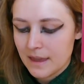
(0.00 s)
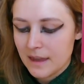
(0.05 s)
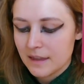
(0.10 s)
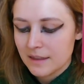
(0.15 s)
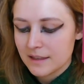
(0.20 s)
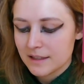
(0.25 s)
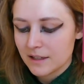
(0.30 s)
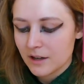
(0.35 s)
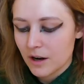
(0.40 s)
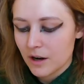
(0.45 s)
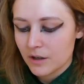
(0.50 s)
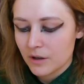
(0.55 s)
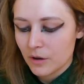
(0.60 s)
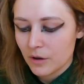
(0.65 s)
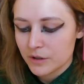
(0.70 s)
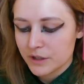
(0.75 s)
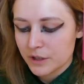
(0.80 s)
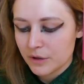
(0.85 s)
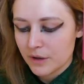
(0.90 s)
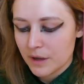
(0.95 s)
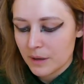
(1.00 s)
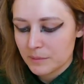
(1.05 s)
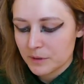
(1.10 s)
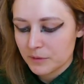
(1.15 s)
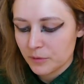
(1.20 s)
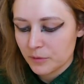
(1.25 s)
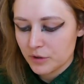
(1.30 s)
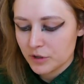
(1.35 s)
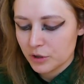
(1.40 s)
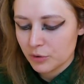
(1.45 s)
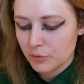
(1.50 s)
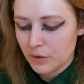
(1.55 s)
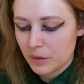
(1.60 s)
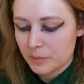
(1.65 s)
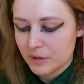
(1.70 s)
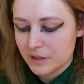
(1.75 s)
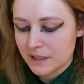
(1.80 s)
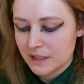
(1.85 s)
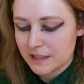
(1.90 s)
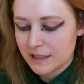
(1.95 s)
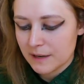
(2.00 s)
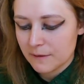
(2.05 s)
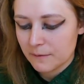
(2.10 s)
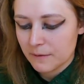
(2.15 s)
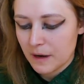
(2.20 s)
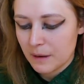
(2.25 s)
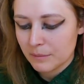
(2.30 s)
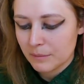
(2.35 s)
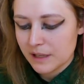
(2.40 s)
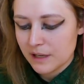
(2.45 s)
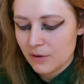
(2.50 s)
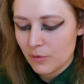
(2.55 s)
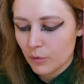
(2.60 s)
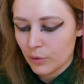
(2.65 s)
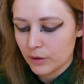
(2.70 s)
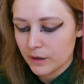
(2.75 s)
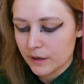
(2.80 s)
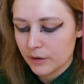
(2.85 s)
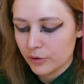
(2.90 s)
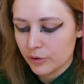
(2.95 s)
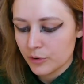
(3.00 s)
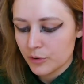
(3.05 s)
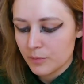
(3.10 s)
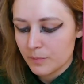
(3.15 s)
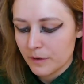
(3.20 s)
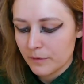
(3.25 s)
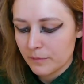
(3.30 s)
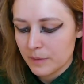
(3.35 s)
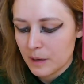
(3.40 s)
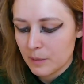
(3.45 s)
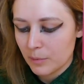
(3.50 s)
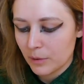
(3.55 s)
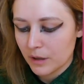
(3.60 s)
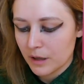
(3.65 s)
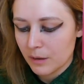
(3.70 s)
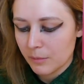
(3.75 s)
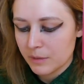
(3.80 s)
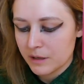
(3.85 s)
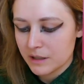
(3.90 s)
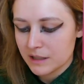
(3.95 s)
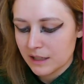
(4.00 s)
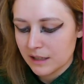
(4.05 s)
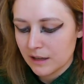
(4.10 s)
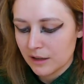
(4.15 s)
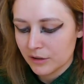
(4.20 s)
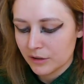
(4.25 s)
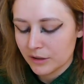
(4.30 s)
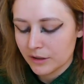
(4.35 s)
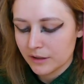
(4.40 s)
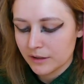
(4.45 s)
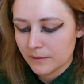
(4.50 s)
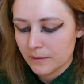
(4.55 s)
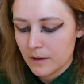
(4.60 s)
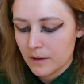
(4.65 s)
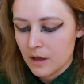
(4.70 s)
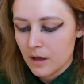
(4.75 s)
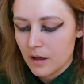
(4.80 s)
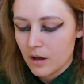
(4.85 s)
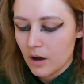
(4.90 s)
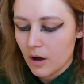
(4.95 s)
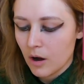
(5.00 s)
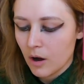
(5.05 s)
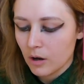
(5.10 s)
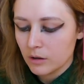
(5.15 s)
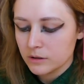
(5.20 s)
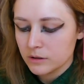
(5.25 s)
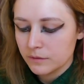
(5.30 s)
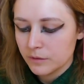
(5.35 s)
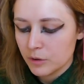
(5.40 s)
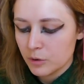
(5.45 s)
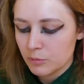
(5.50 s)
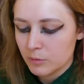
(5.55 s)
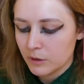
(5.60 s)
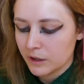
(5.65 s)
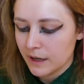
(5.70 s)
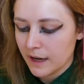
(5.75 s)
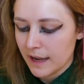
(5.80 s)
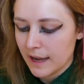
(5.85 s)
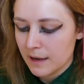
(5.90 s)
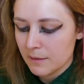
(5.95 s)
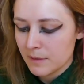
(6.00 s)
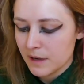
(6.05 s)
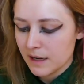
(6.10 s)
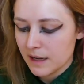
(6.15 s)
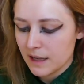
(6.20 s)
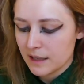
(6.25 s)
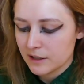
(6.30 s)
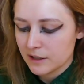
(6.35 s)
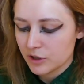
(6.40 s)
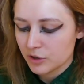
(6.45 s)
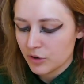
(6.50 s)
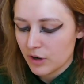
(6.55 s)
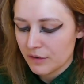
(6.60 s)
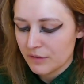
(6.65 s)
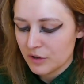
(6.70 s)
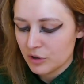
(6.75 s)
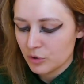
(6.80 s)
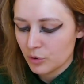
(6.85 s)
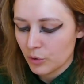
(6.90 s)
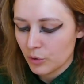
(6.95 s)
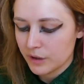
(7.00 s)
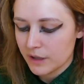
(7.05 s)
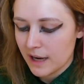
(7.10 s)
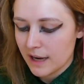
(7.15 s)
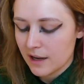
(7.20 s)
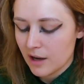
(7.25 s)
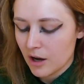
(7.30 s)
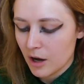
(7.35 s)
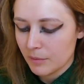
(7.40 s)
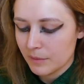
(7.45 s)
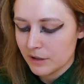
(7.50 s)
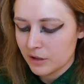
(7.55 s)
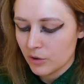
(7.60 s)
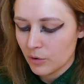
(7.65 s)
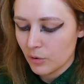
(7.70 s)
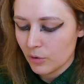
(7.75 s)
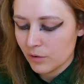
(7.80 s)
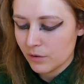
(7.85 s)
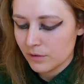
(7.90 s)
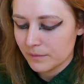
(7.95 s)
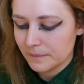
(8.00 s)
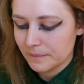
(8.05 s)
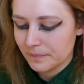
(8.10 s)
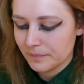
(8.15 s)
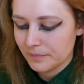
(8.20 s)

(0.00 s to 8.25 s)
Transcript: This card also comes forth to represent a family or a group of people coming together, all of whom are aiming and striving toward a common goal.